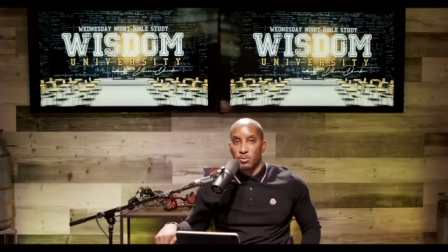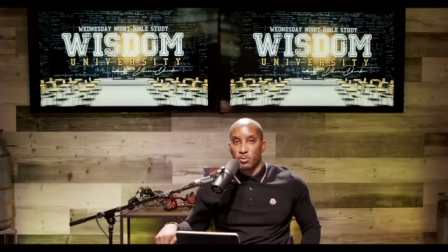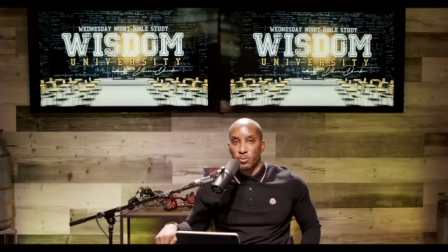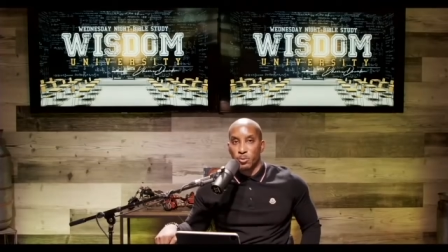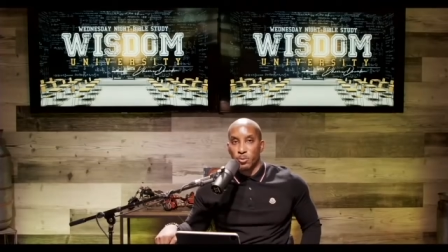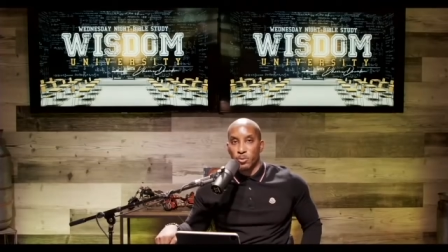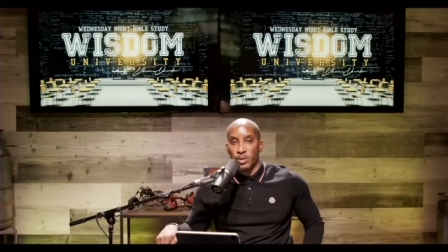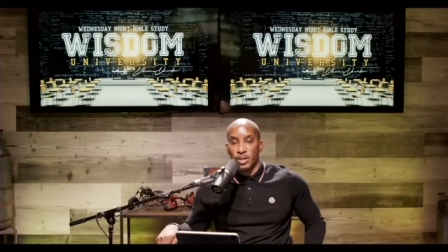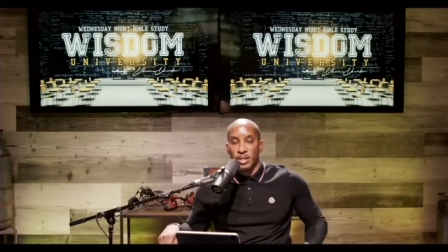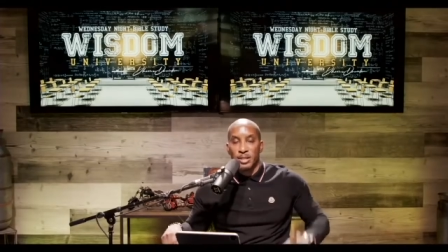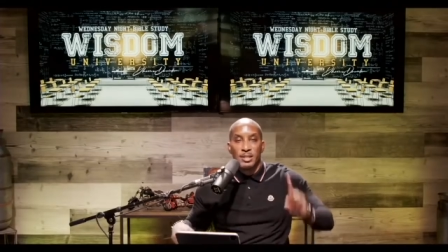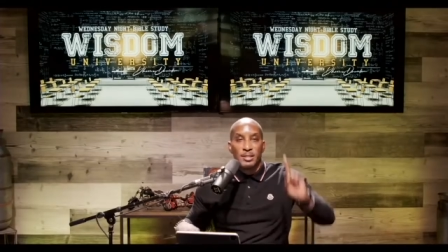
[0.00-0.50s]
to
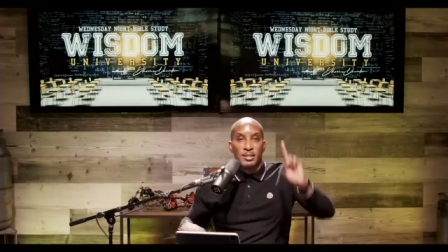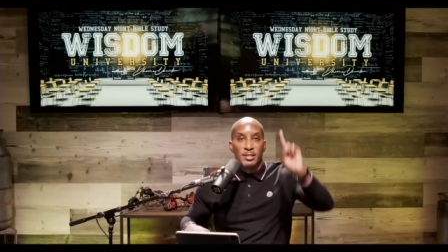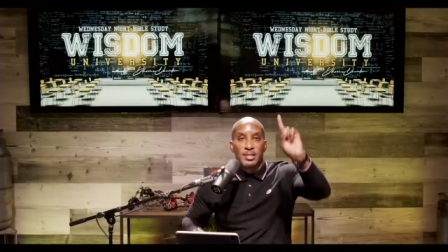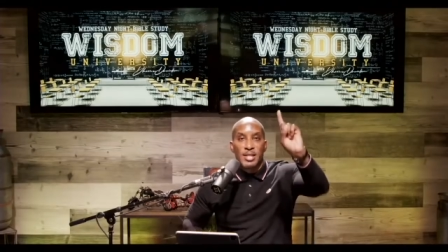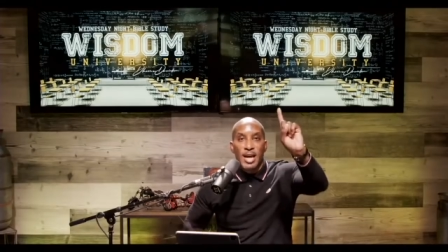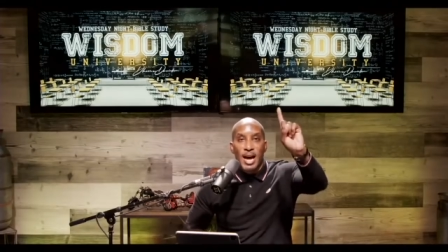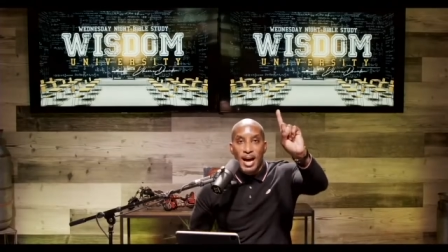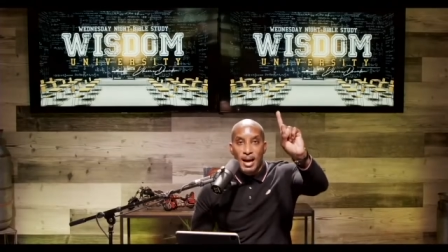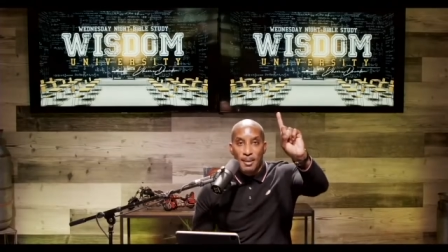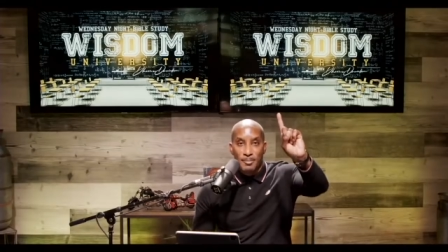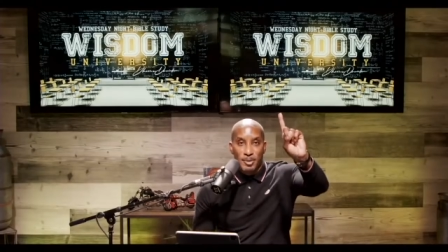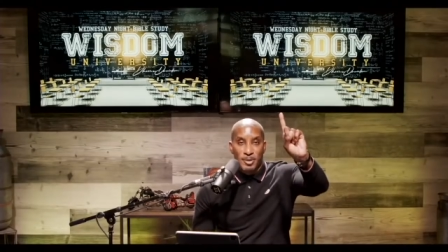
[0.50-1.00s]
ruin.
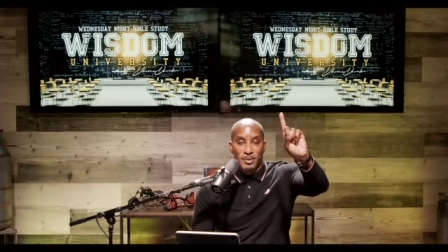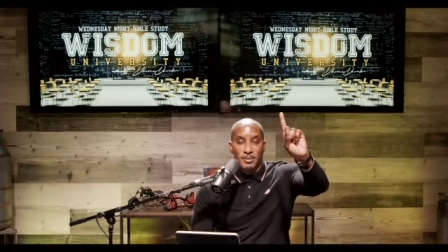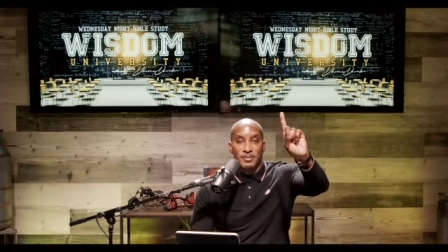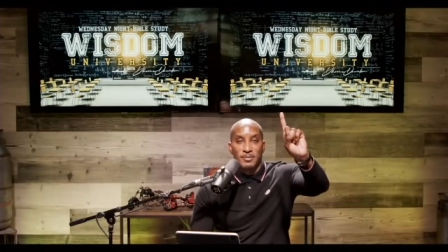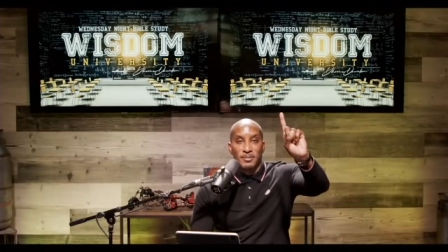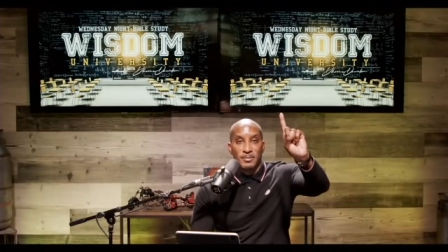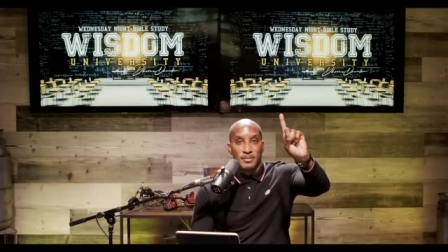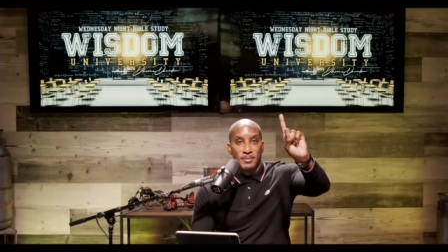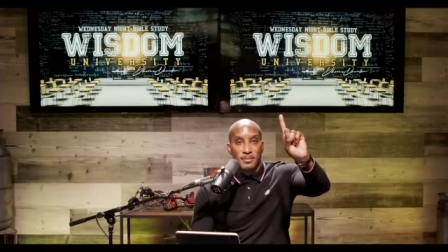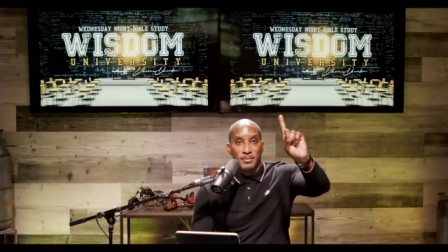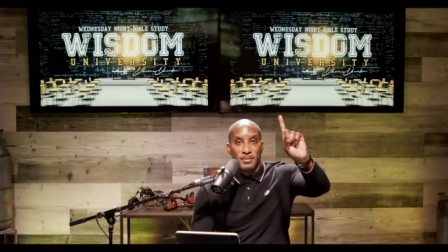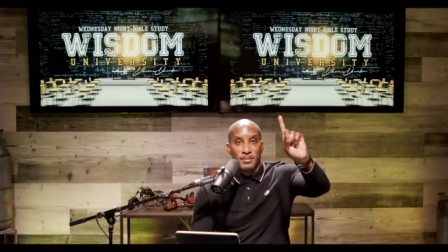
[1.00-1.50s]
Stop.
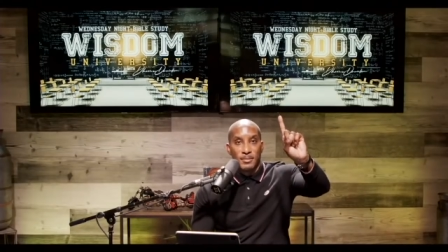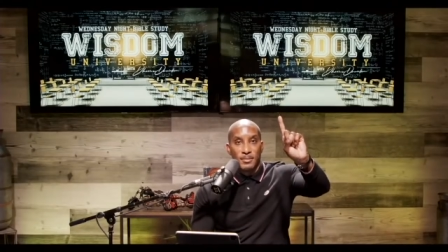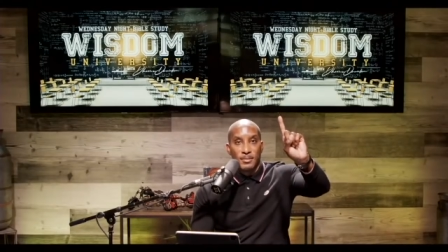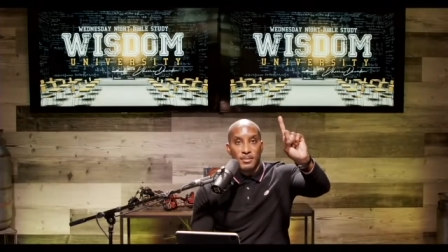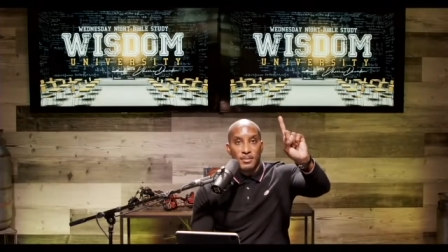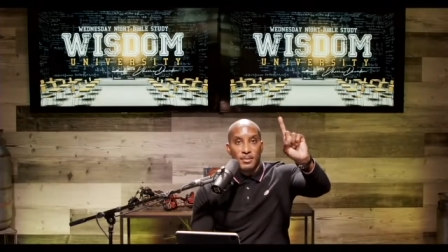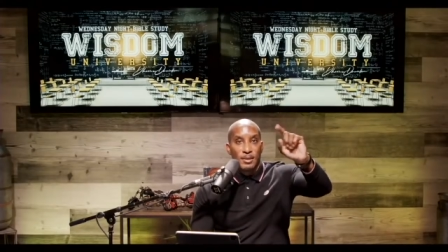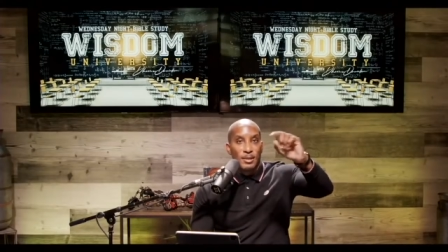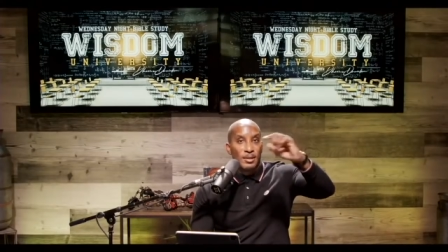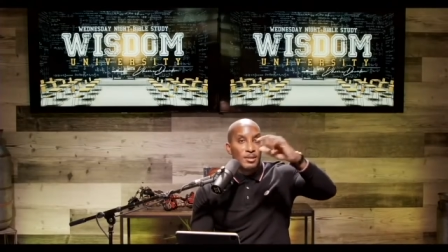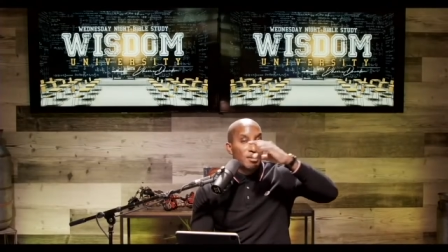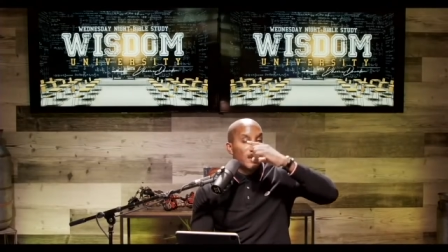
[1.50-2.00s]

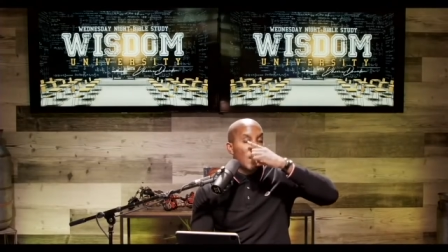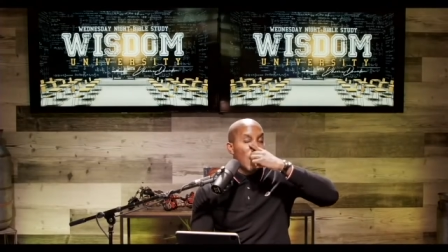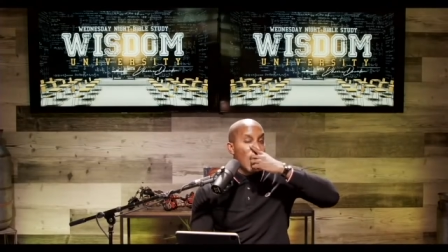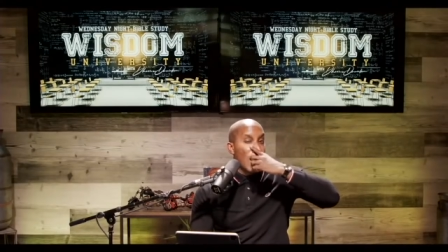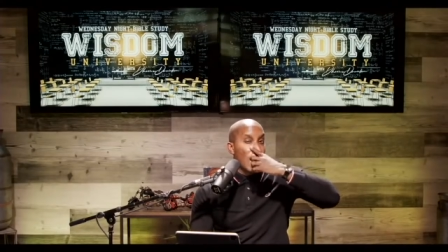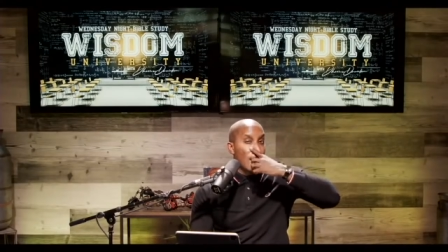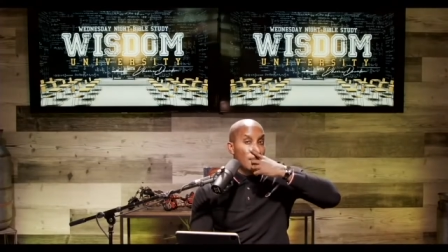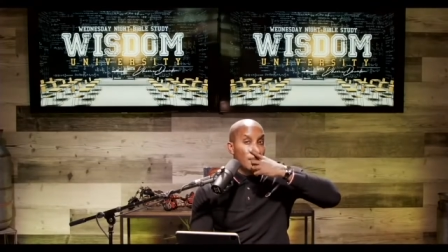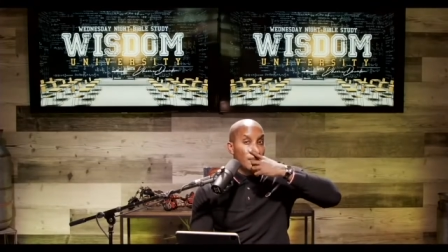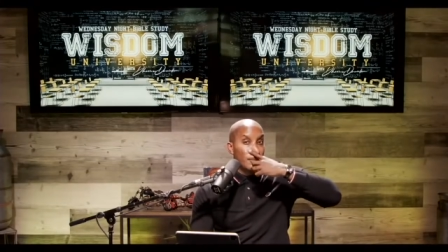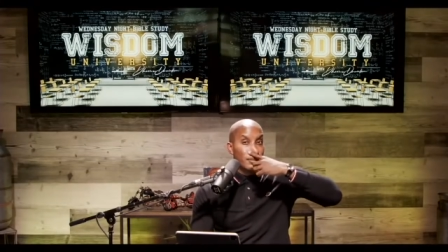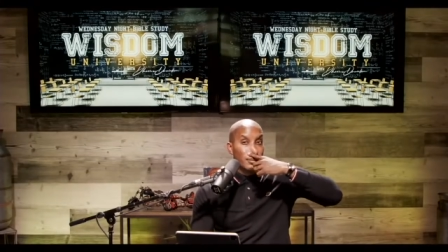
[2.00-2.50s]

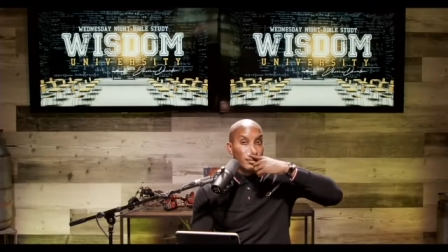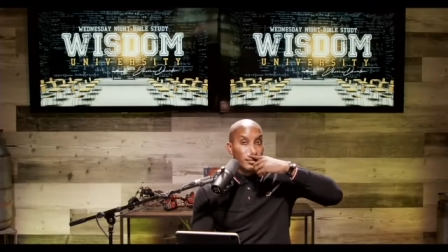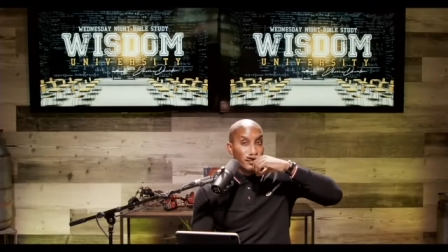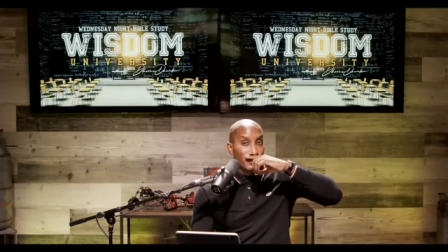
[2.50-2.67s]
Stop.